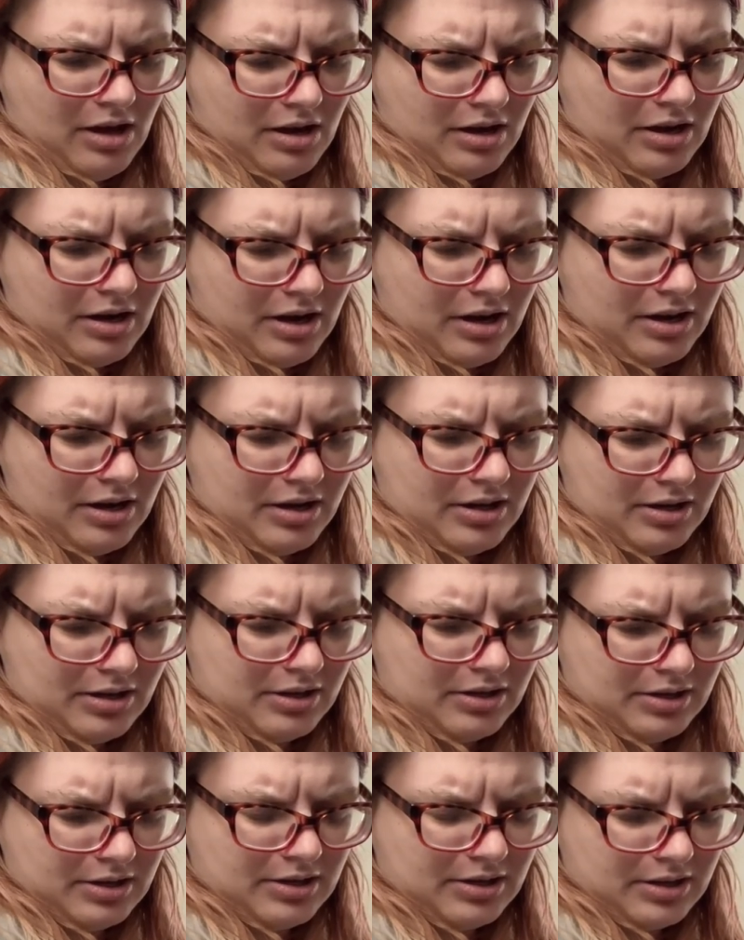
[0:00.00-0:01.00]

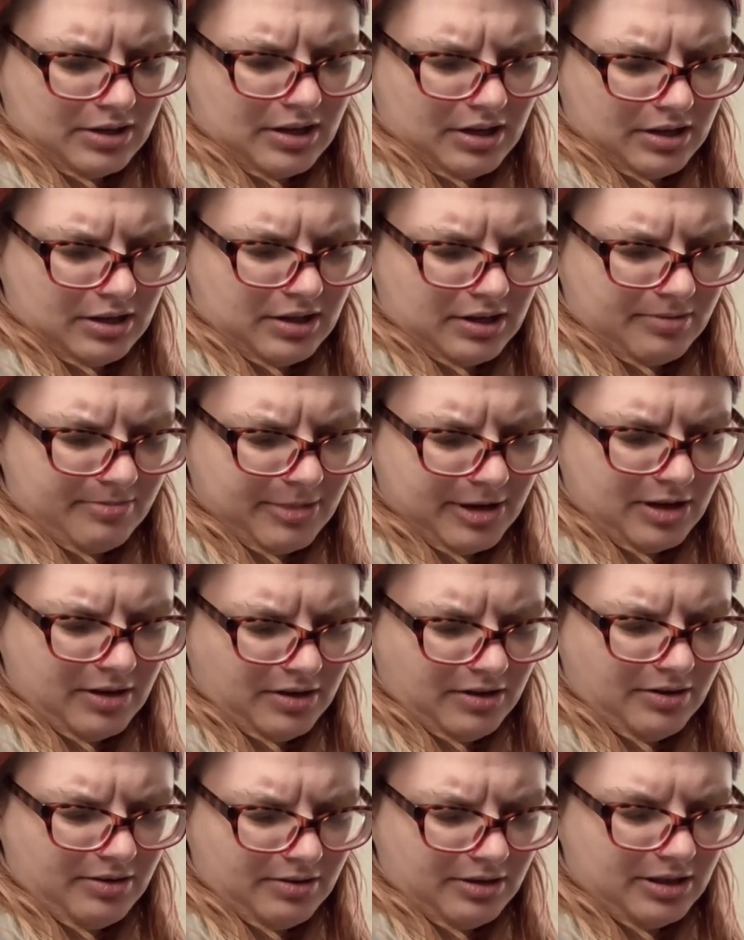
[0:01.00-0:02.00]
Because I think my
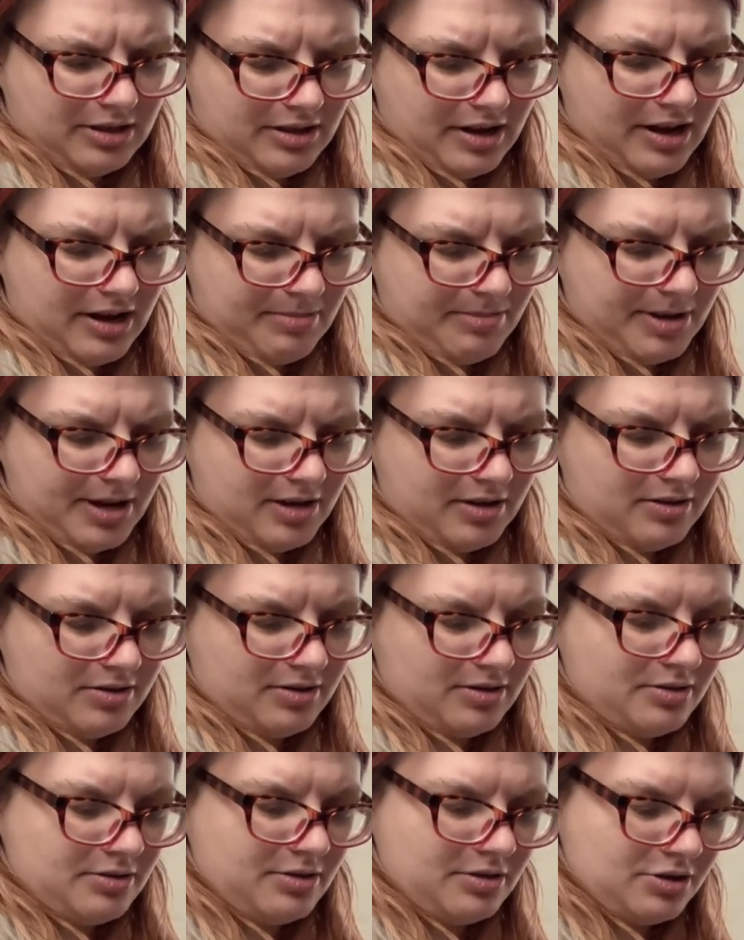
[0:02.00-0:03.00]
daughter's iPad is
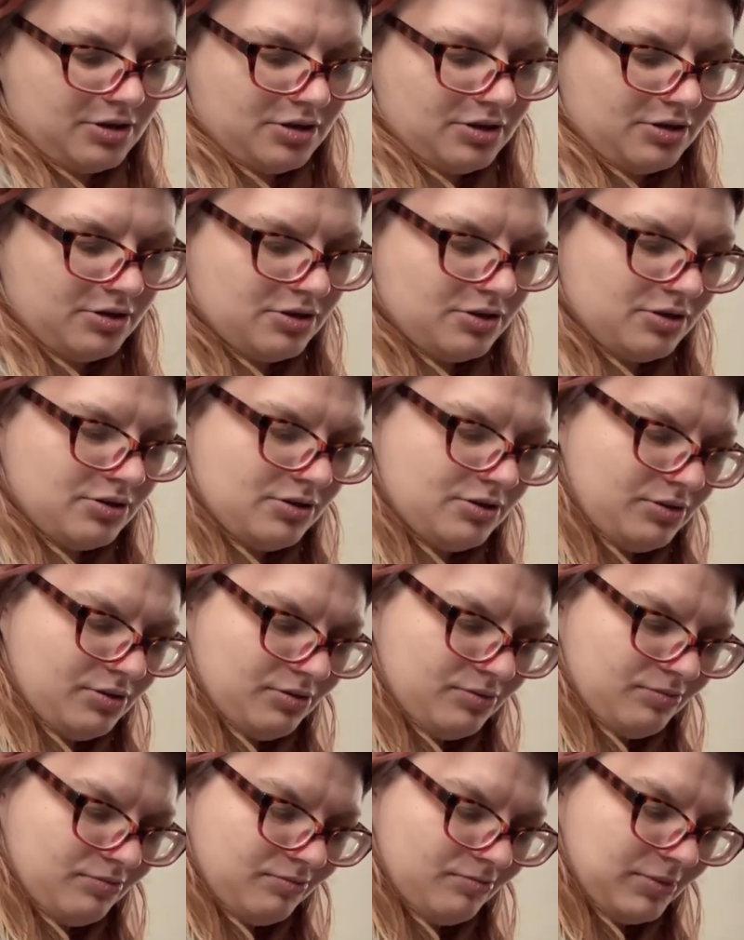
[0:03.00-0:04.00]
on the charger, so
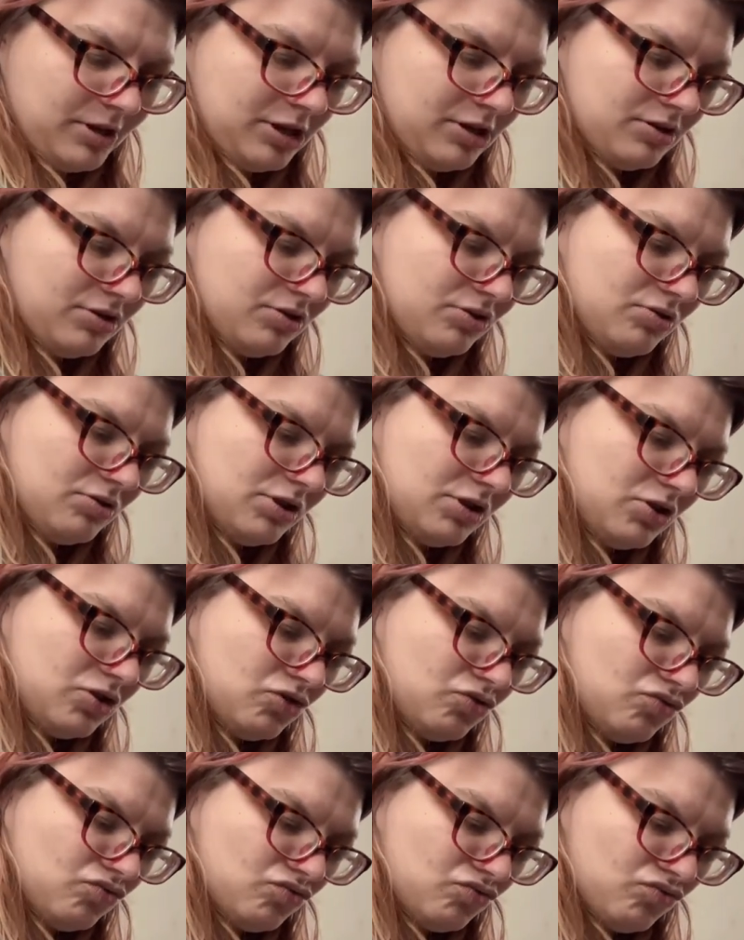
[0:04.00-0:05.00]
I can't
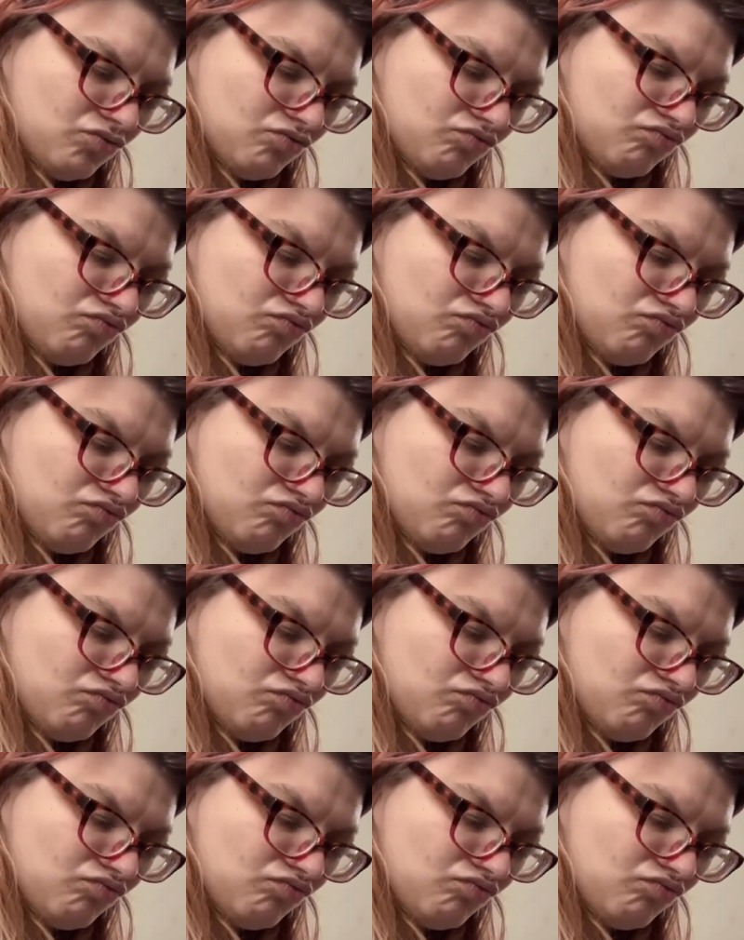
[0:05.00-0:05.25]
use it.